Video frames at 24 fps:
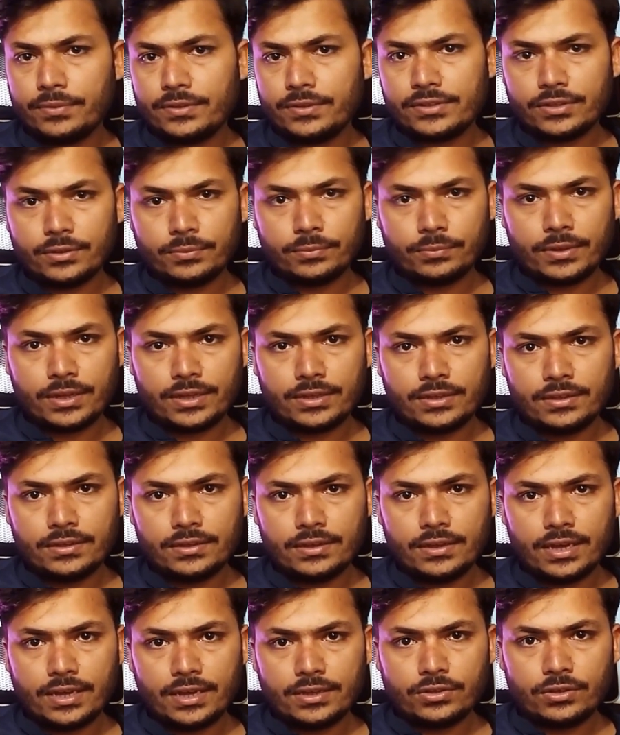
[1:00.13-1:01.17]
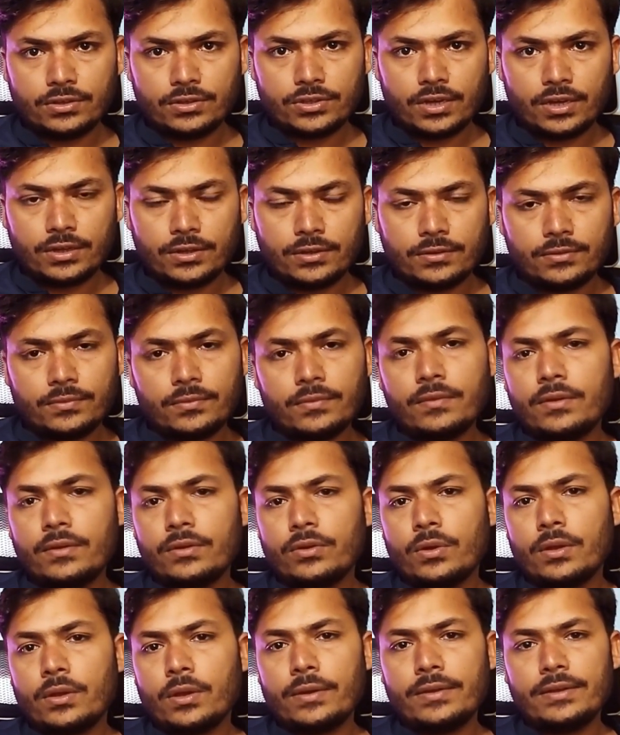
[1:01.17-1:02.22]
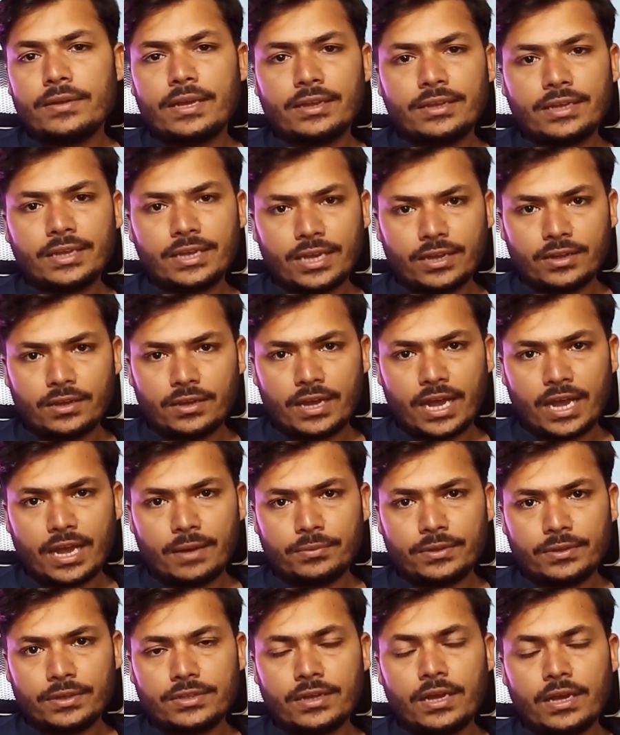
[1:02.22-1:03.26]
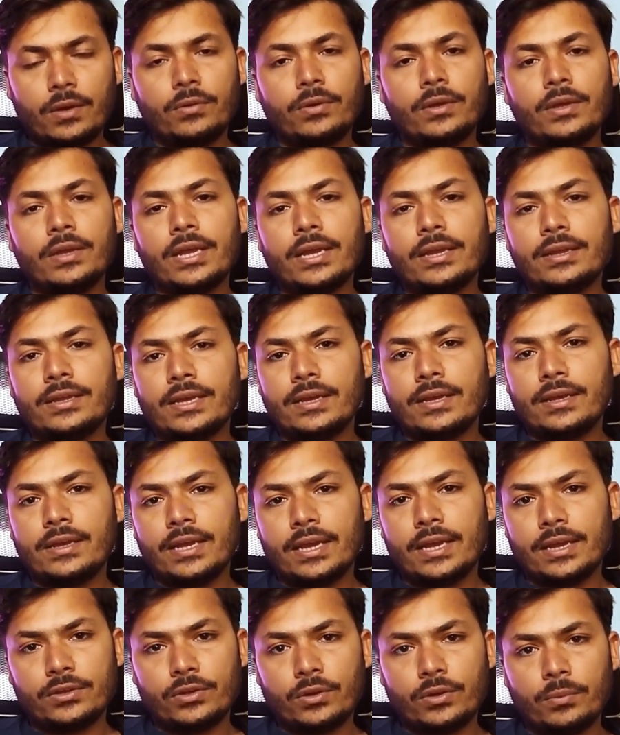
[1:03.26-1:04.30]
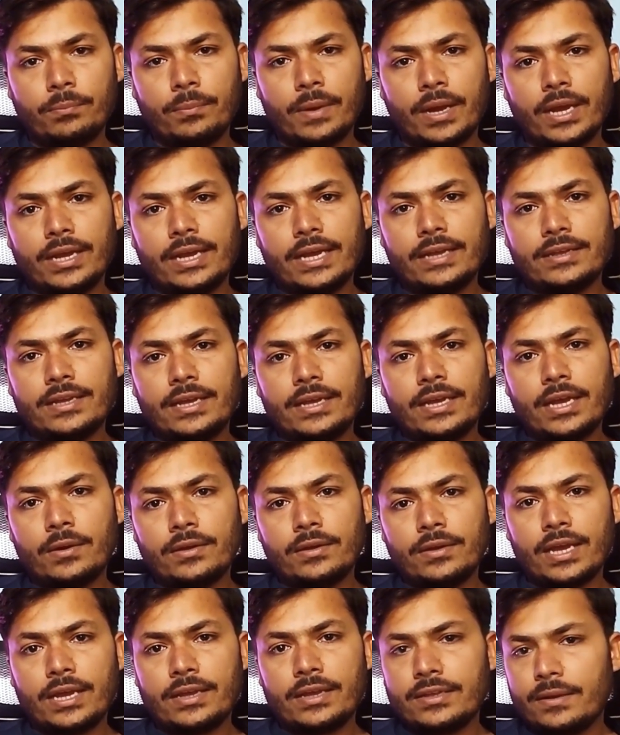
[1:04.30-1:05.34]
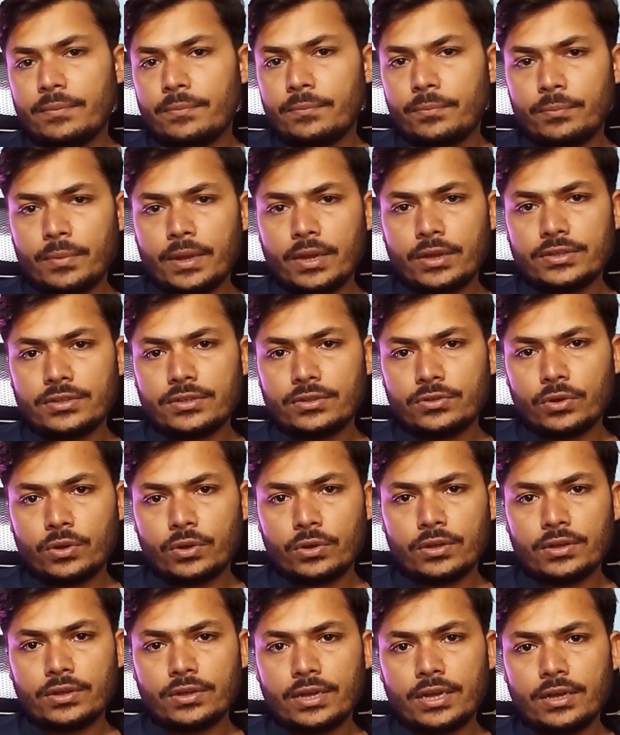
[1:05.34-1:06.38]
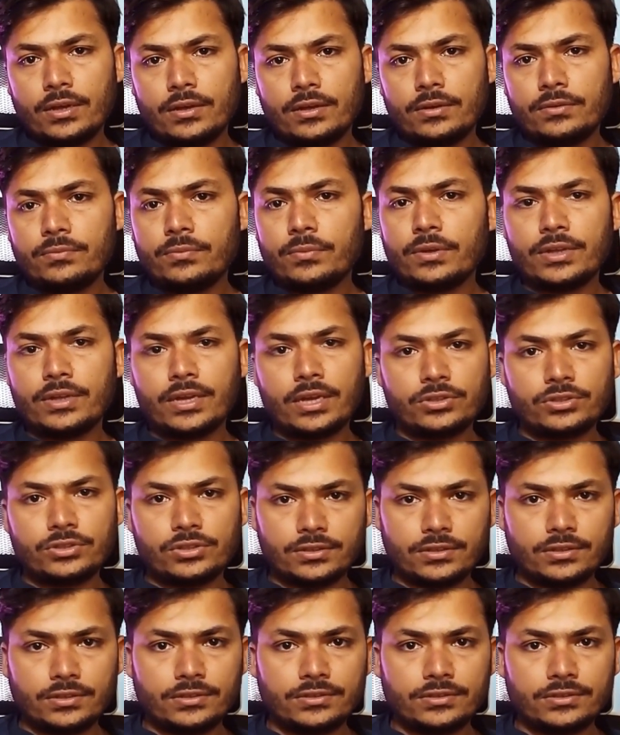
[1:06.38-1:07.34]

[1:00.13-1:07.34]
submit, and you're done. Your Authenticator app is now connected, and your Binance account has a much stronger layer of protection.